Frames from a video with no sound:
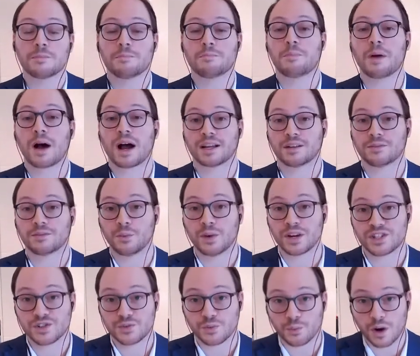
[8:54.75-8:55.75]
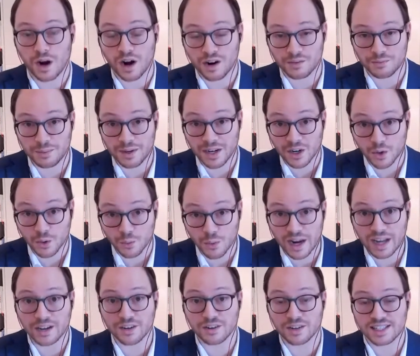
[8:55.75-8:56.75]
but which are being
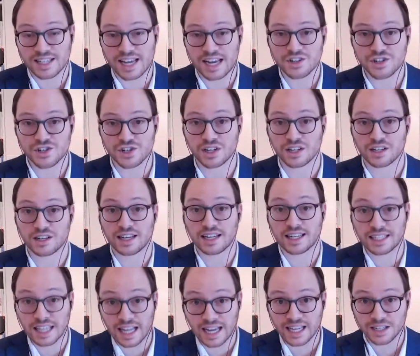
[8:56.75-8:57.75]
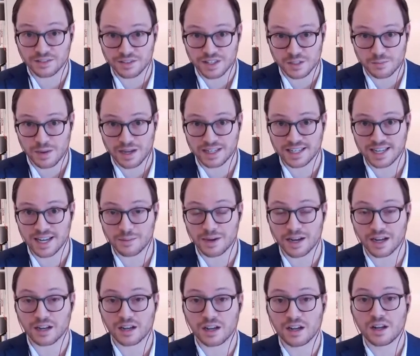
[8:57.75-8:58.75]
greater attention in light of this
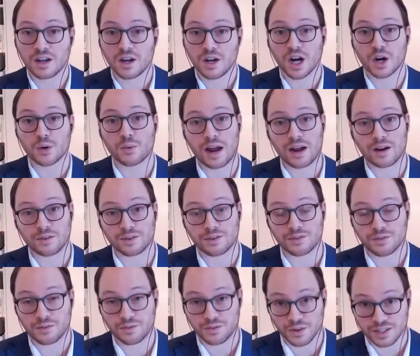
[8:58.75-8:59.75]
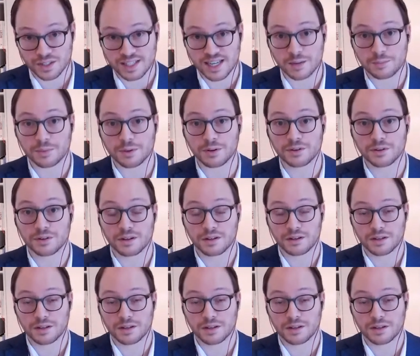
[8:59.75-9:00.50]
pandemic around, for example,